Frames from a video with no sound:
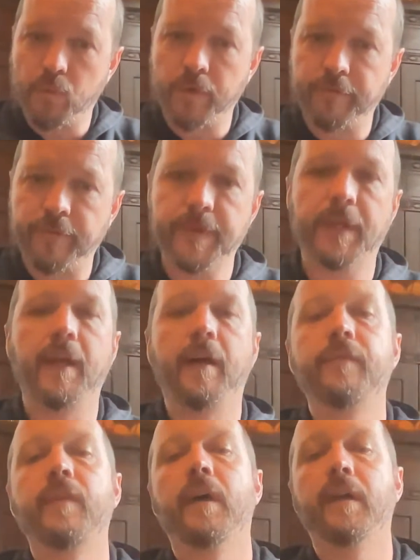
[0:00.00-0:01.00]
one for the
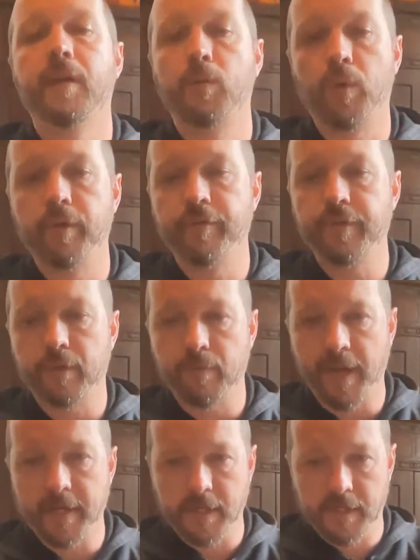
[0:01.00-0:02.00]
left hand and one for the
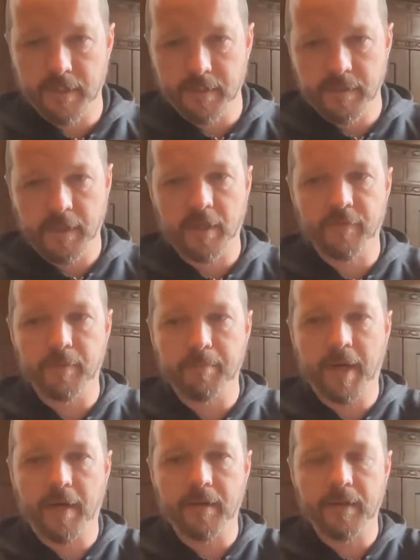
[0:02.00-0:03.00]
right hand, kind of in
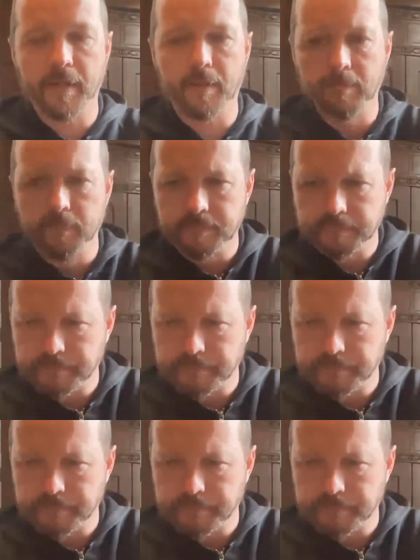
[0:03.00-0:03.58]
parallel.